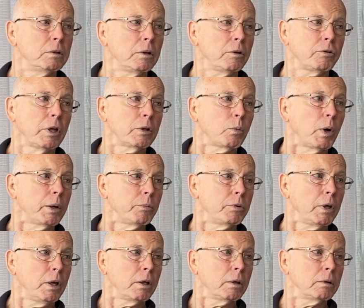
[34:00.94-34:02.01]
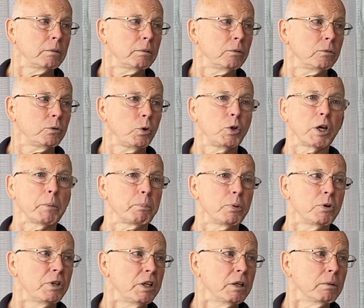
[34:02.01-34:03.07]
I stayed at the YMCA. So you got
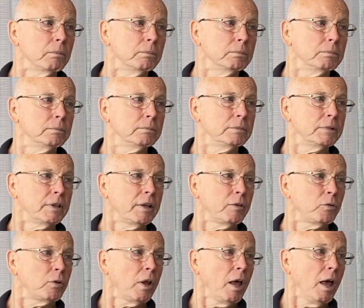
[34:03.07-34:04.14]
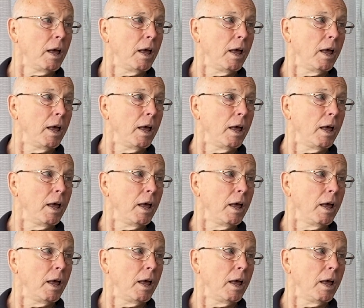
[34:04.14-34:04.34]
per diem. Yeah.